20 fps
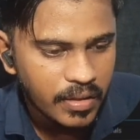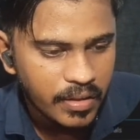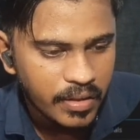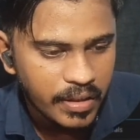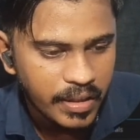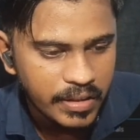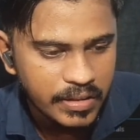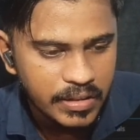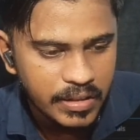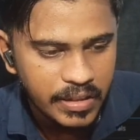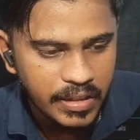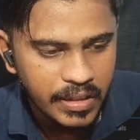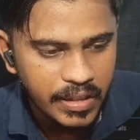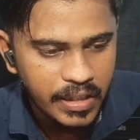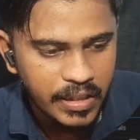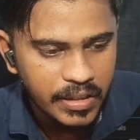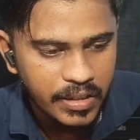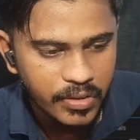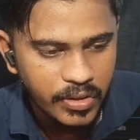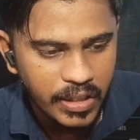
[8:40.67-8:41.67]
Next, here
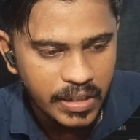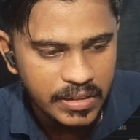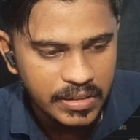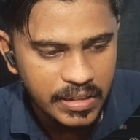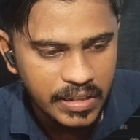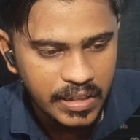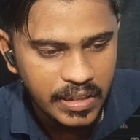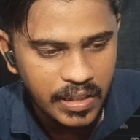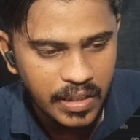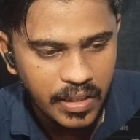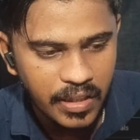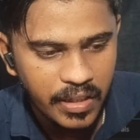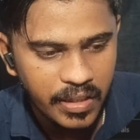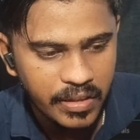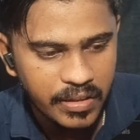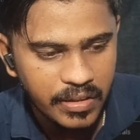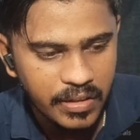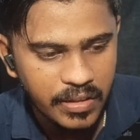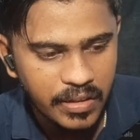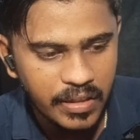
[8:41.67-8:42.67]
you can see the
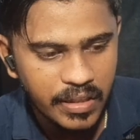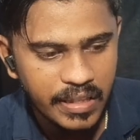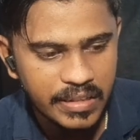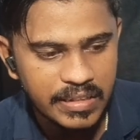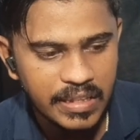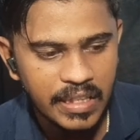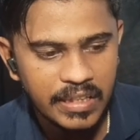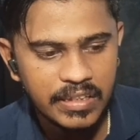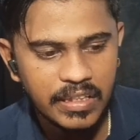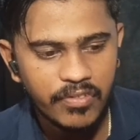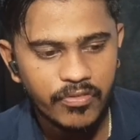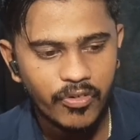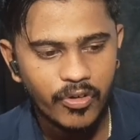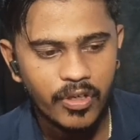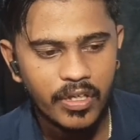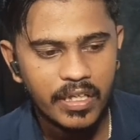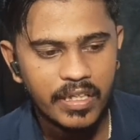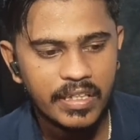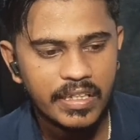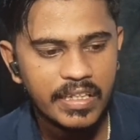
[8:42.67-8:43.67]
SRC
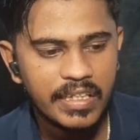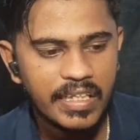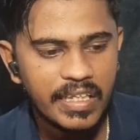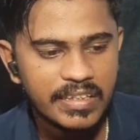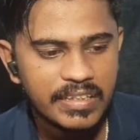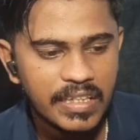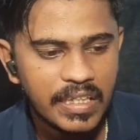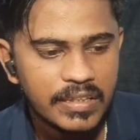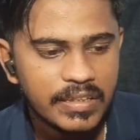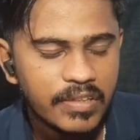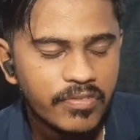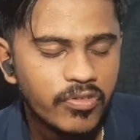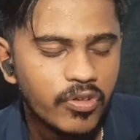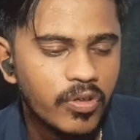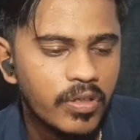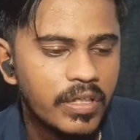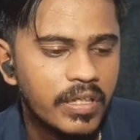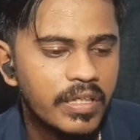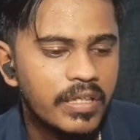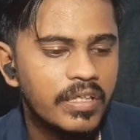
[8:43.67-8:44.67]
folder. In SRC
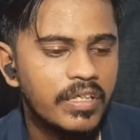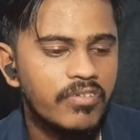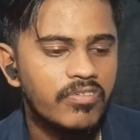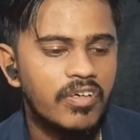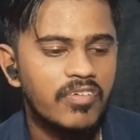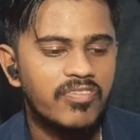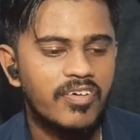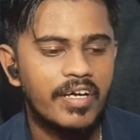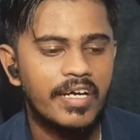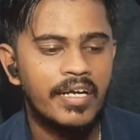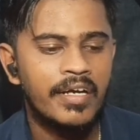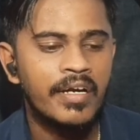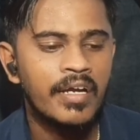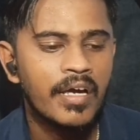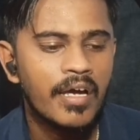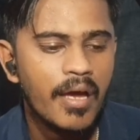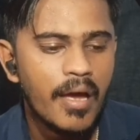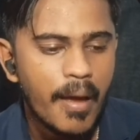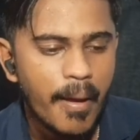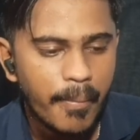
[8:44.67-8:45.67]
folder, you will find
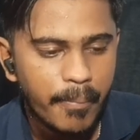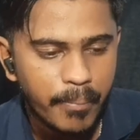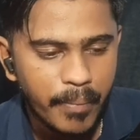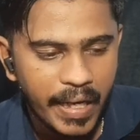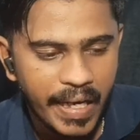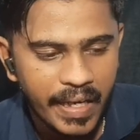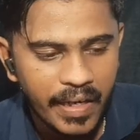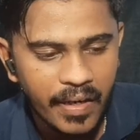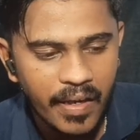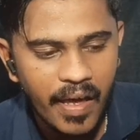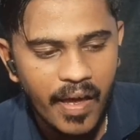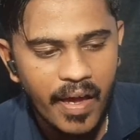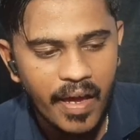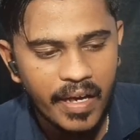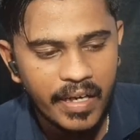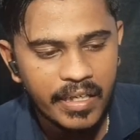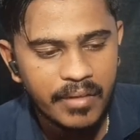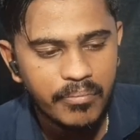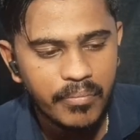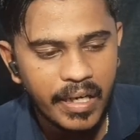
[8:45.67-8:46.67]
main.
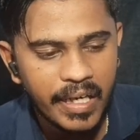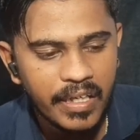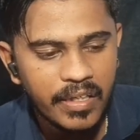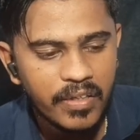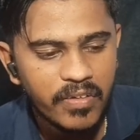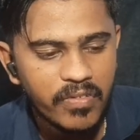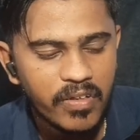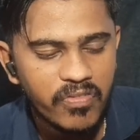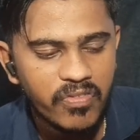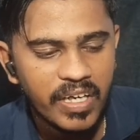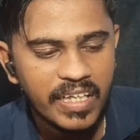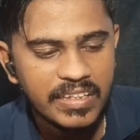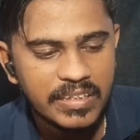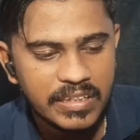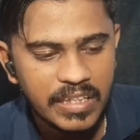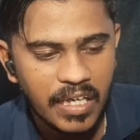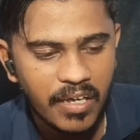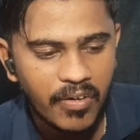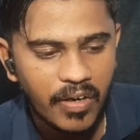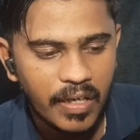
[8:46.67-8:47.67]
In main, you will find
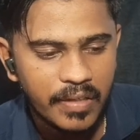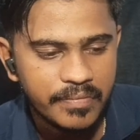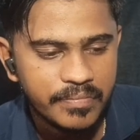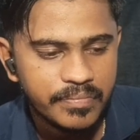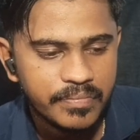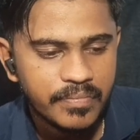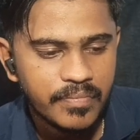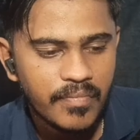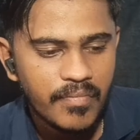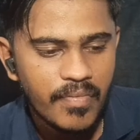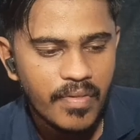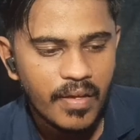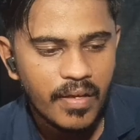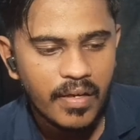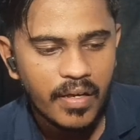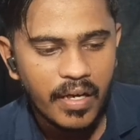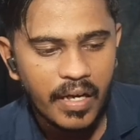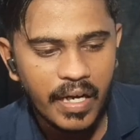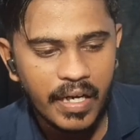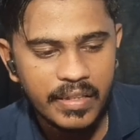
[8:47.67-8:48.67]
Java.
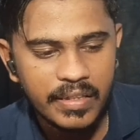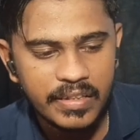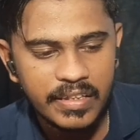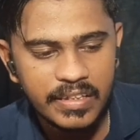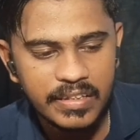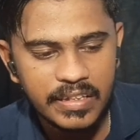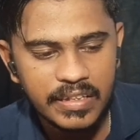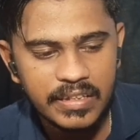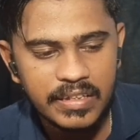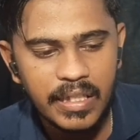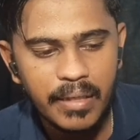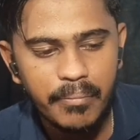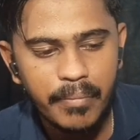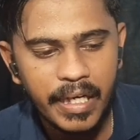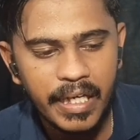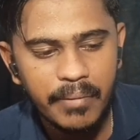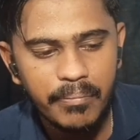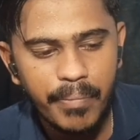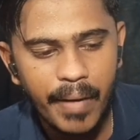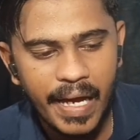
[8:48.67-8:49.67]
And this is the
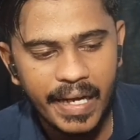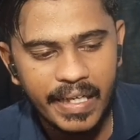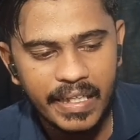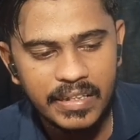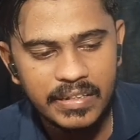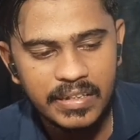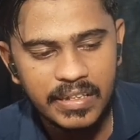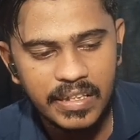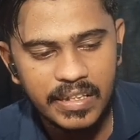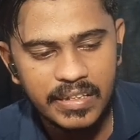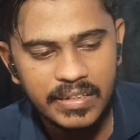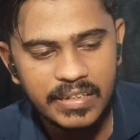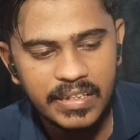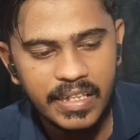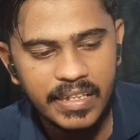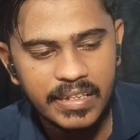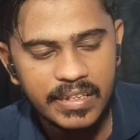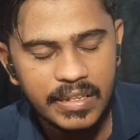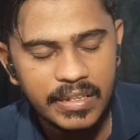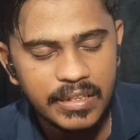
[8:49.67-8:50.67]
main package.
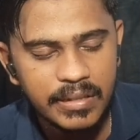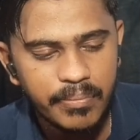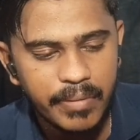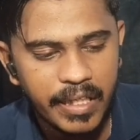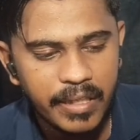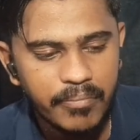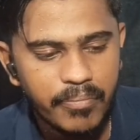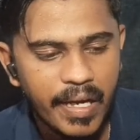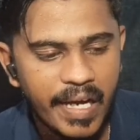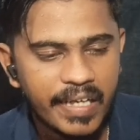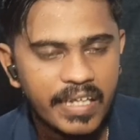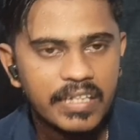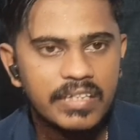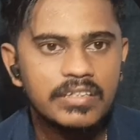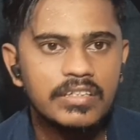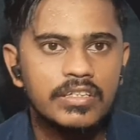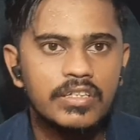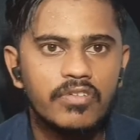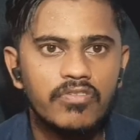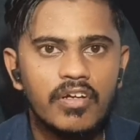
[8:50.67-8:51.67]
Inside this main
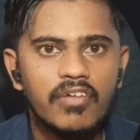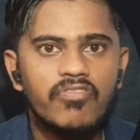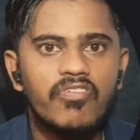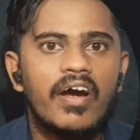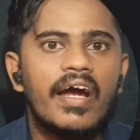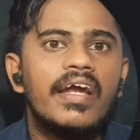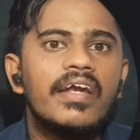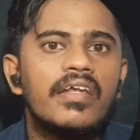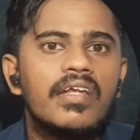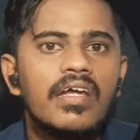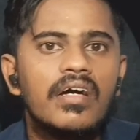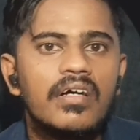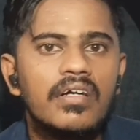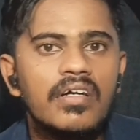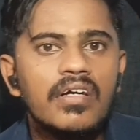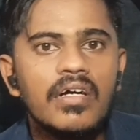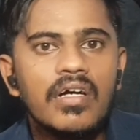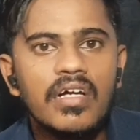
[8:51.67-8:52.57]
package, you will find the